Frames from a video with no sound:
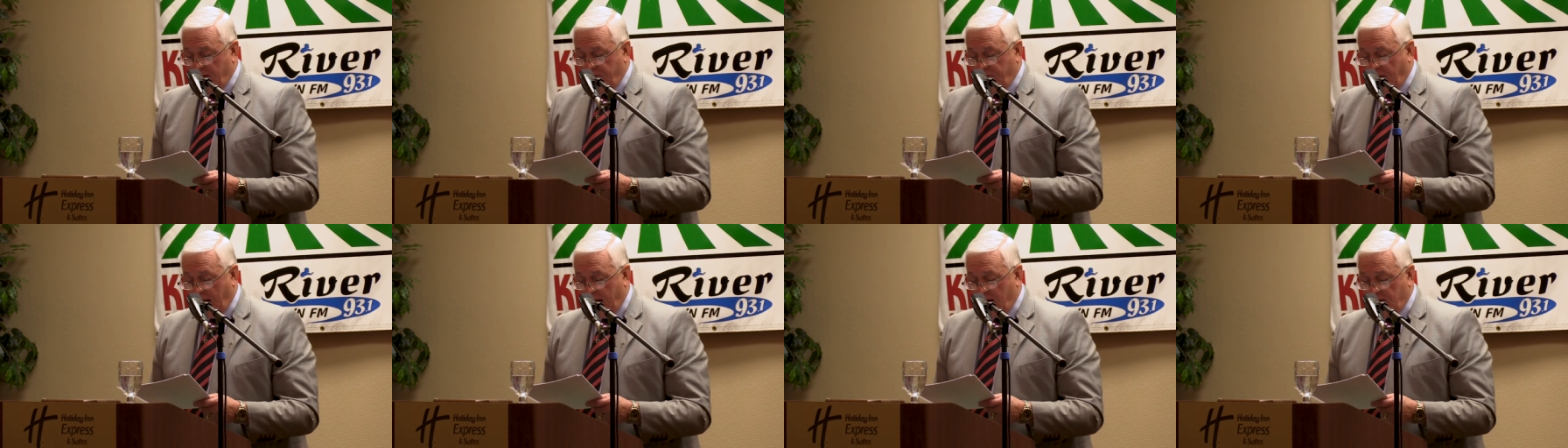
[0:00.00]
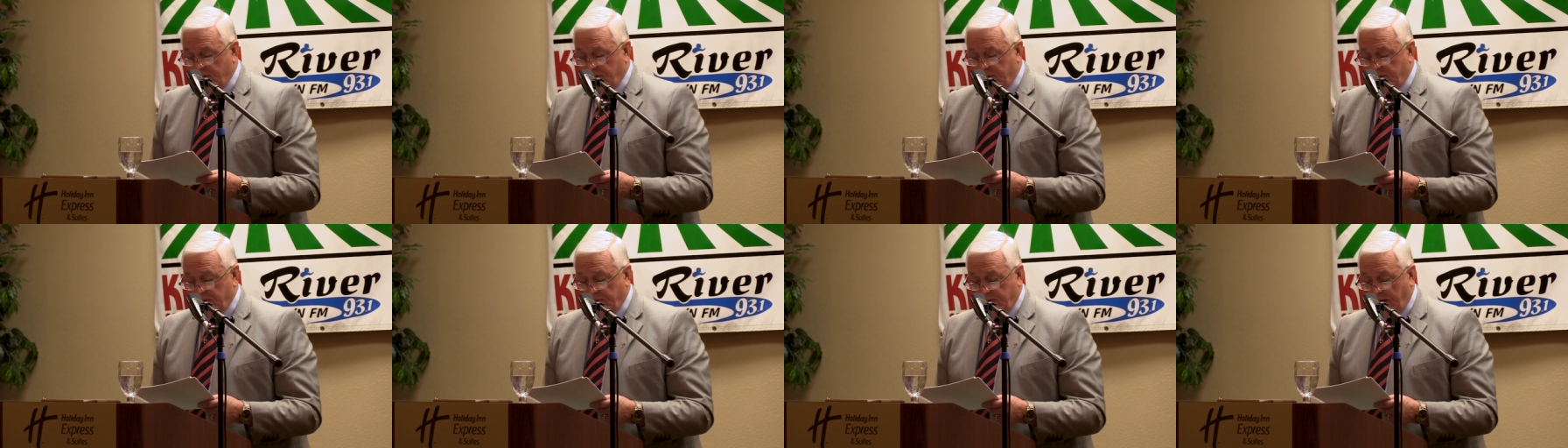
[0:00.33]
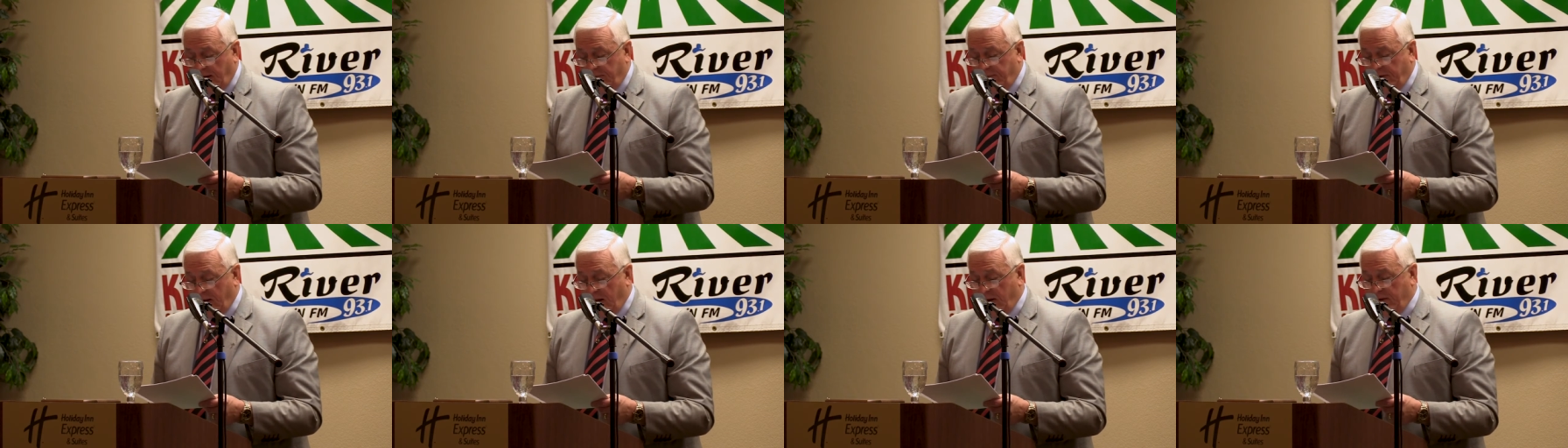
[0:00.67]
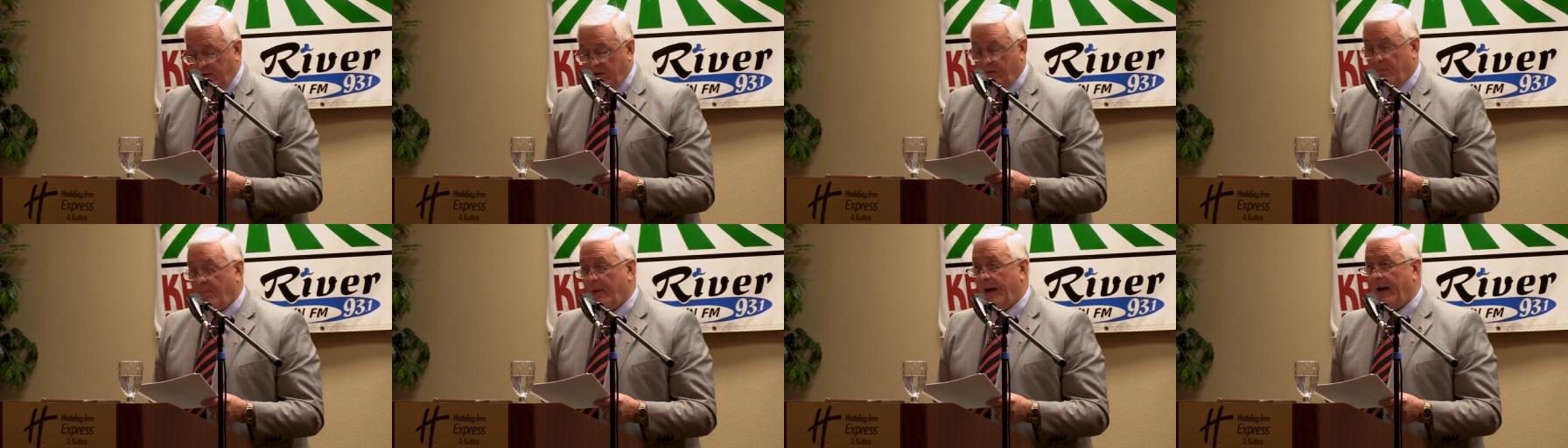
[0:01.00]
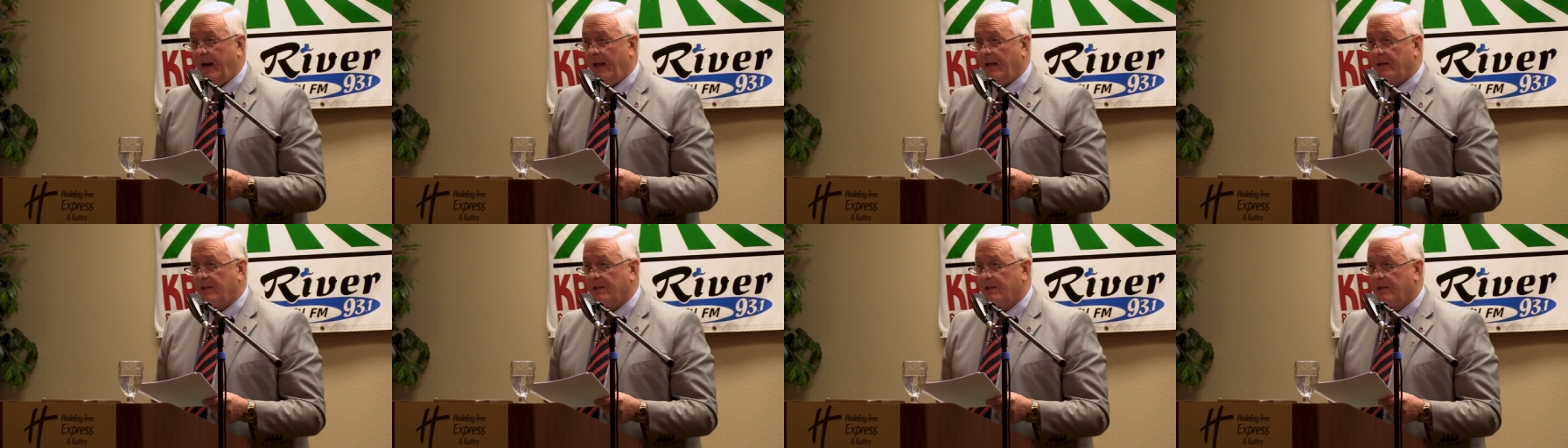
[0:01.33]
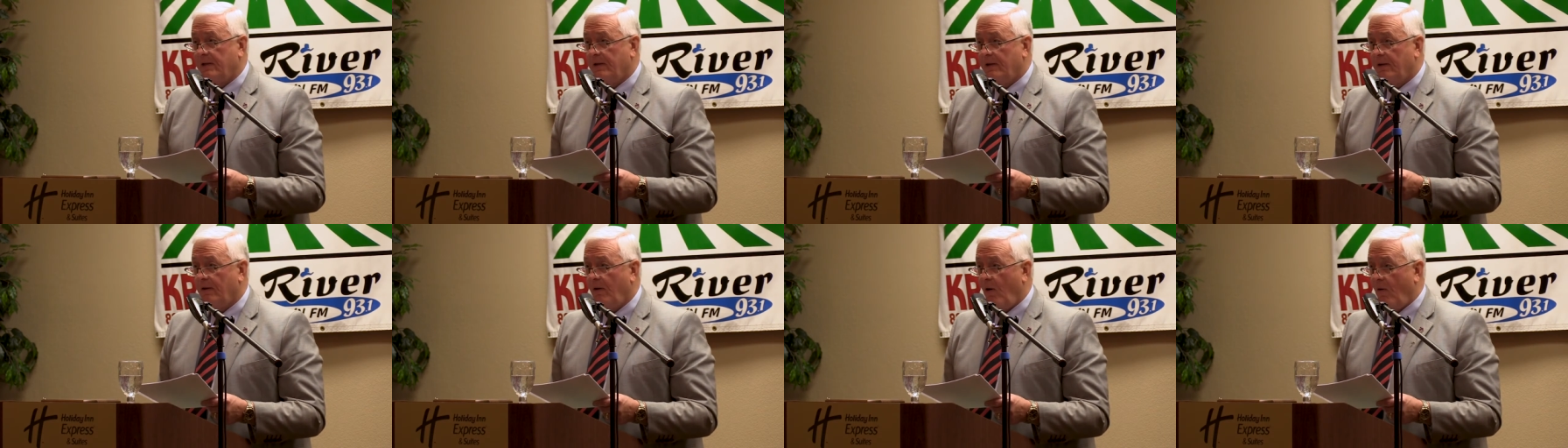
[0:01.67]
thousand seven hundred minutes
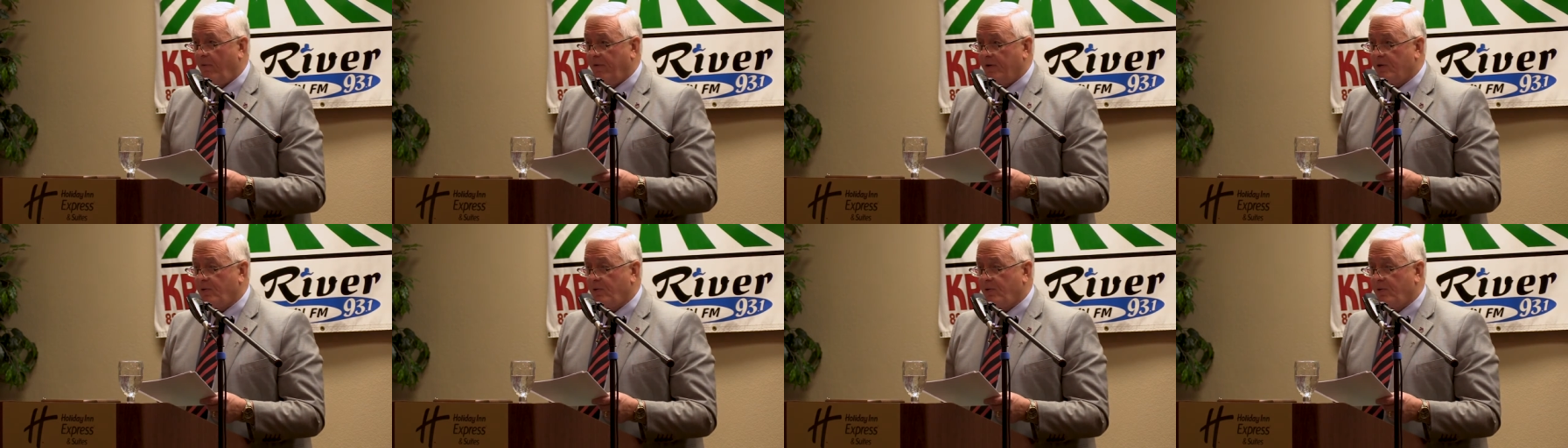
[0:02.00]
over